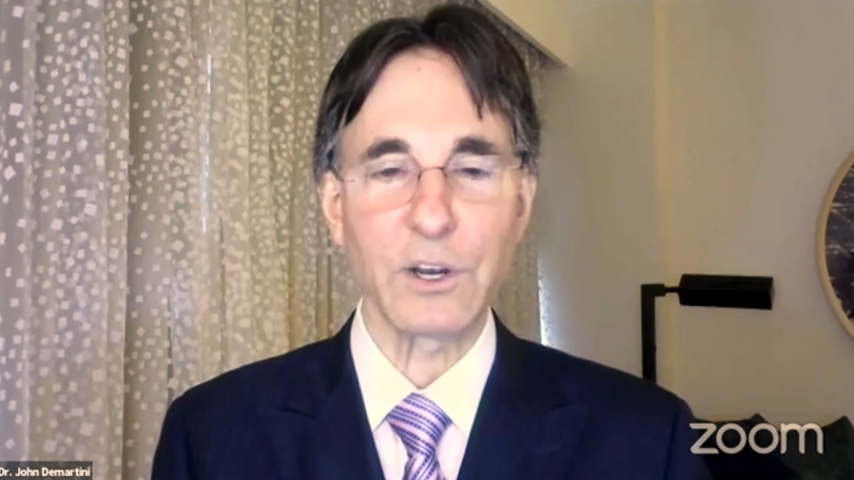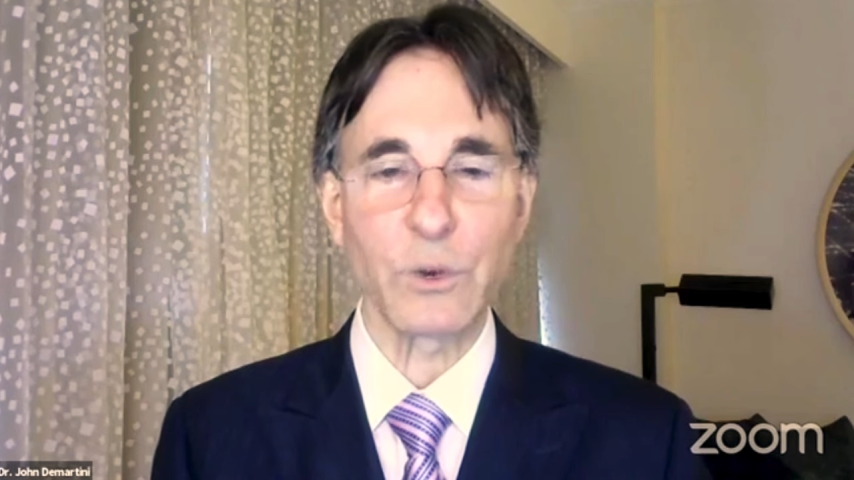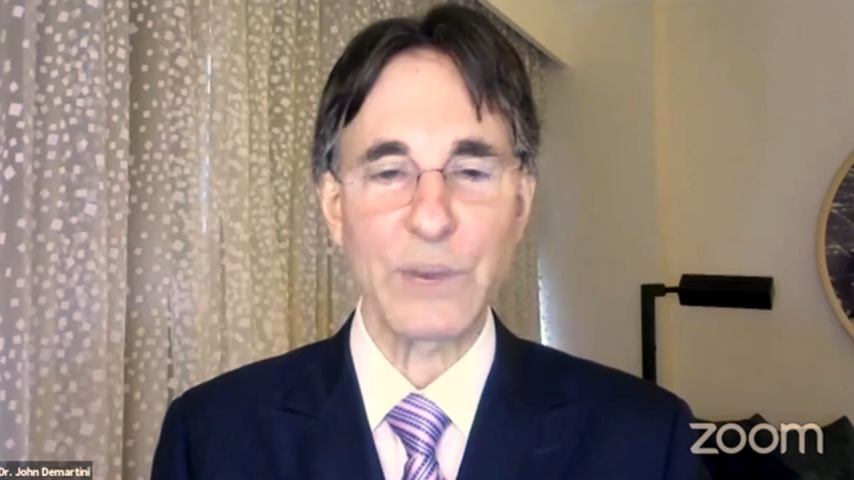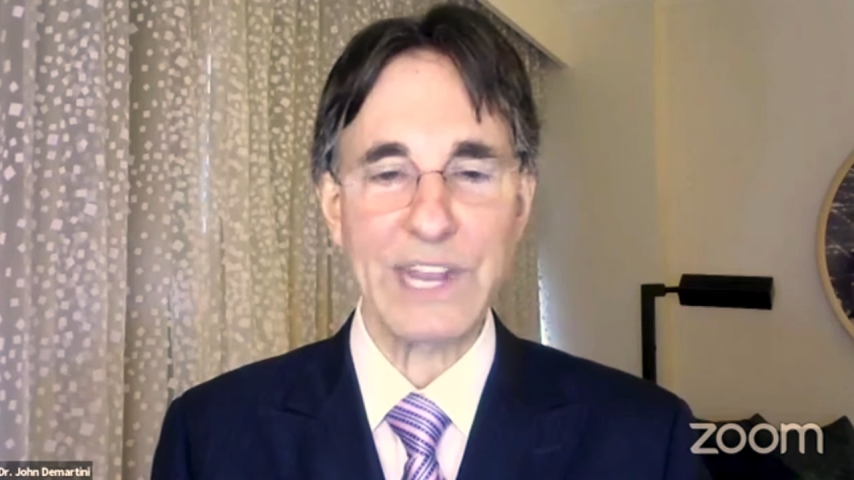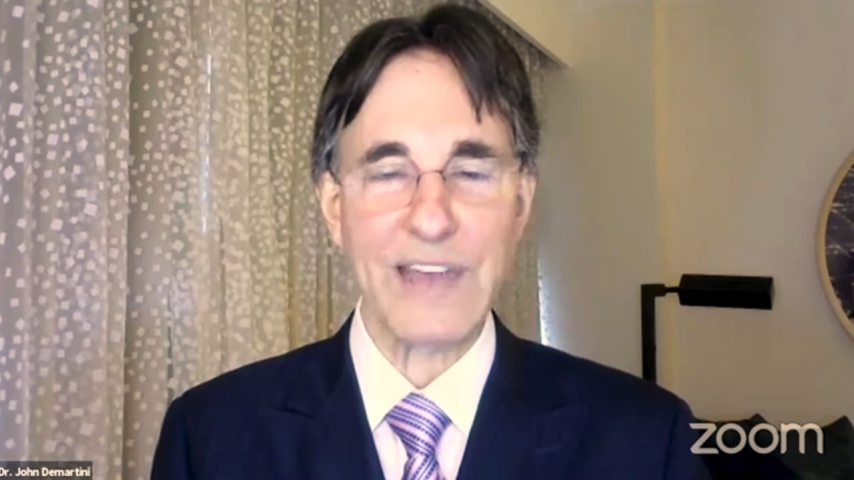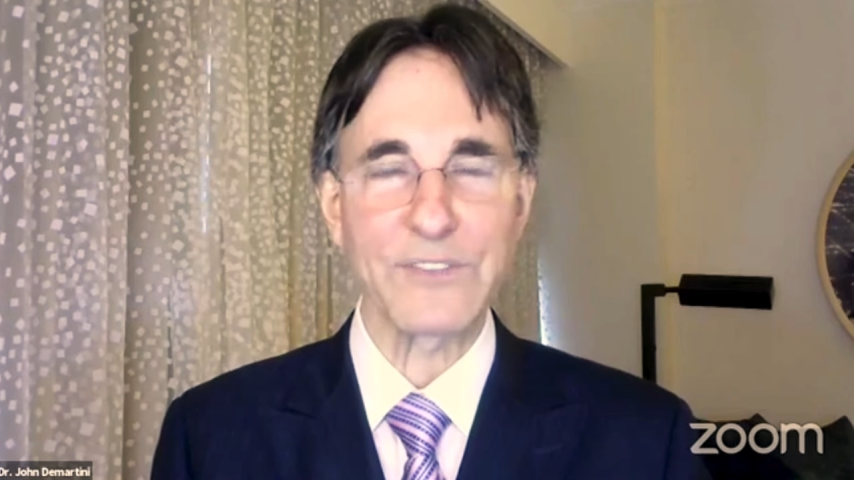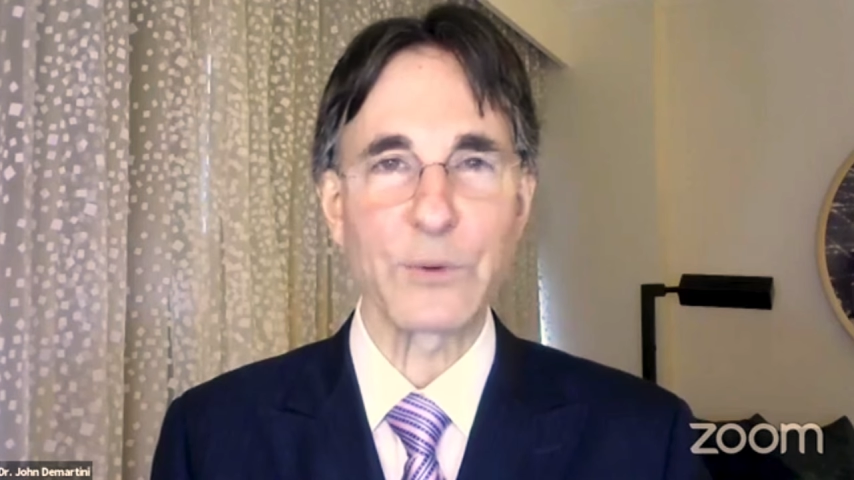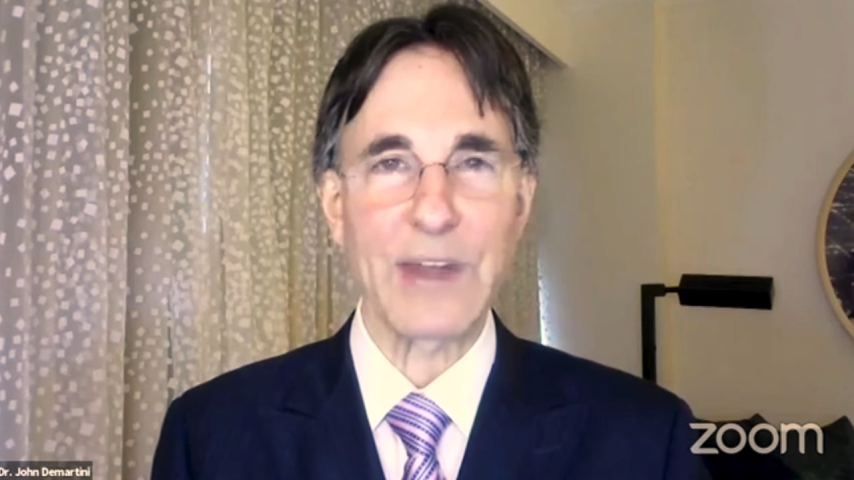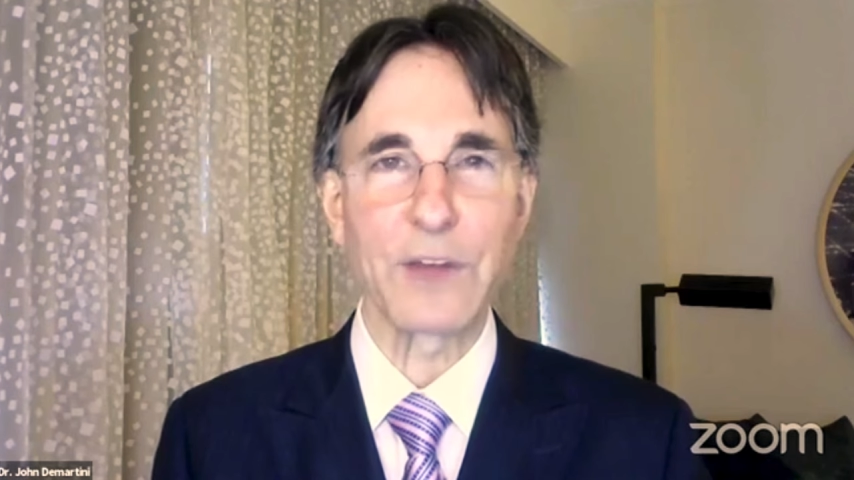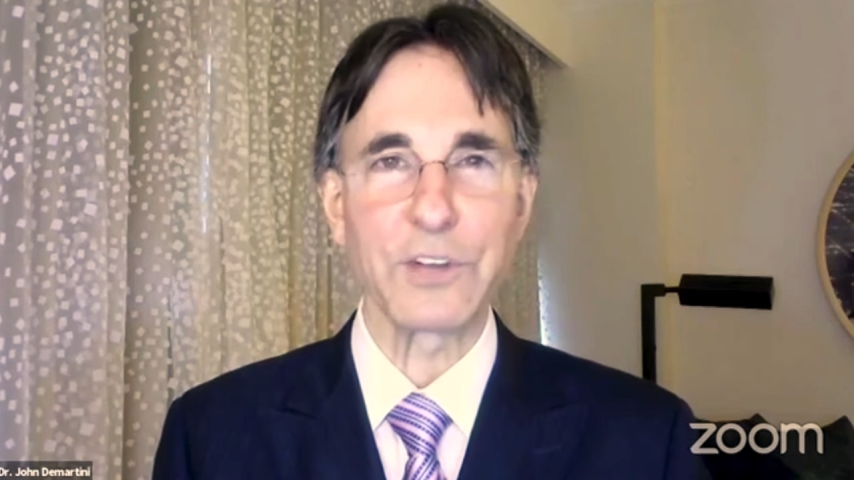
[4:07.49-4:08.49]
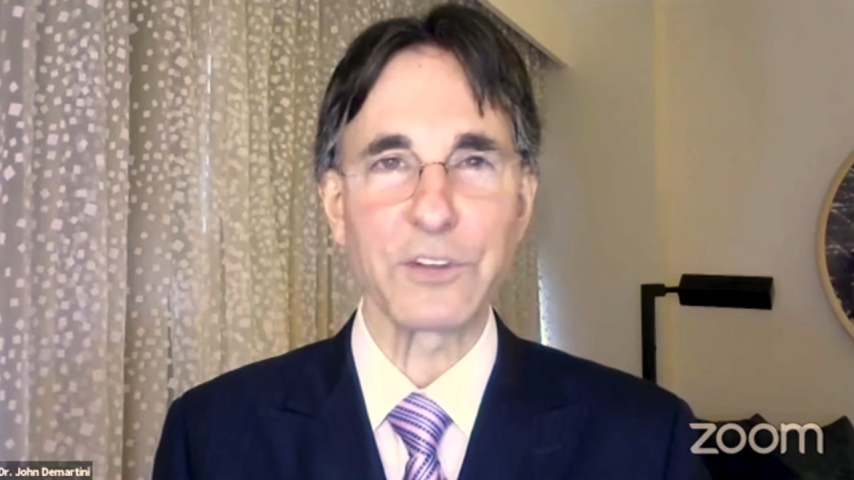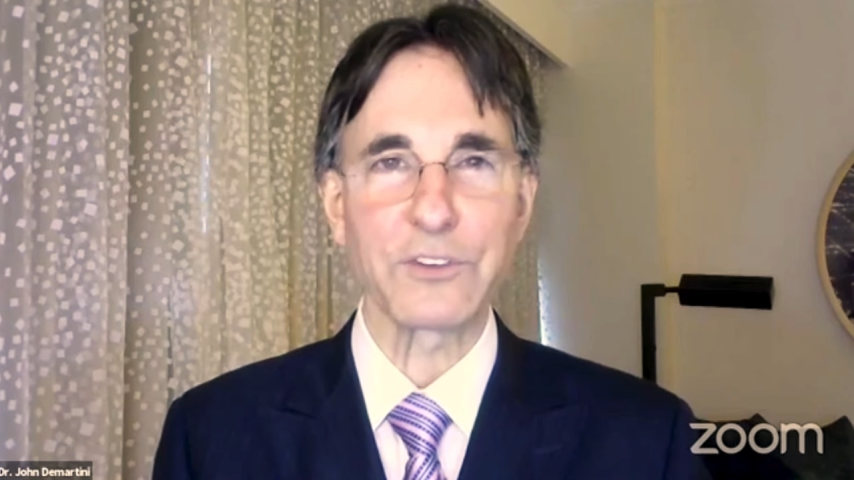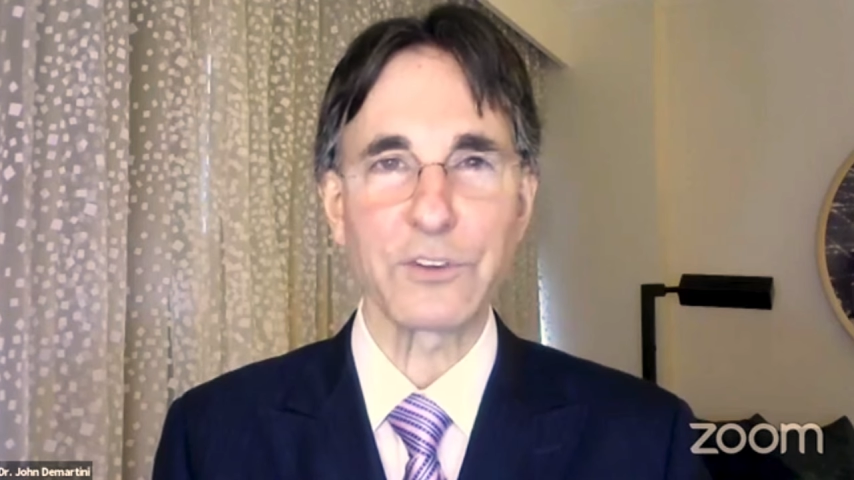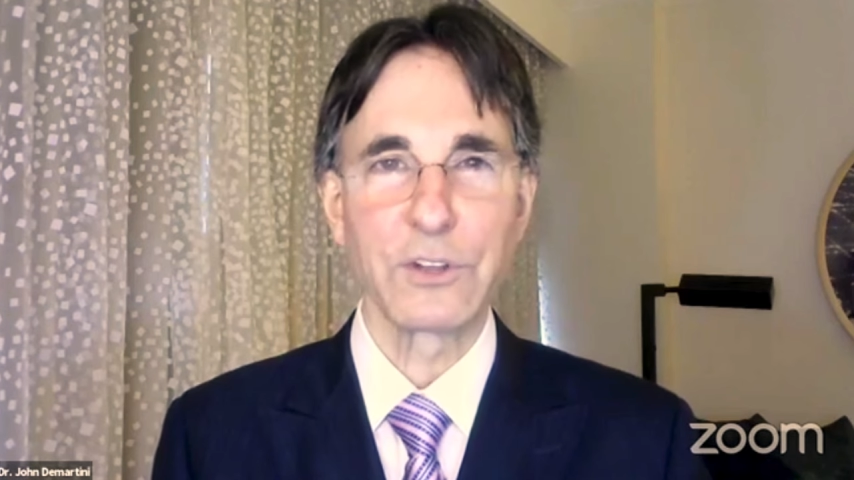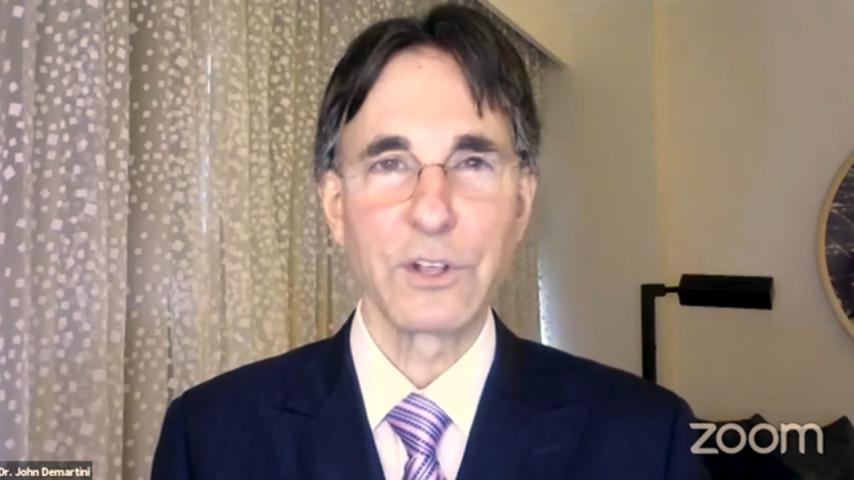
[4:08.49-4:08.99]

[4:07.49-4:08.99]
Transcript: we have around us?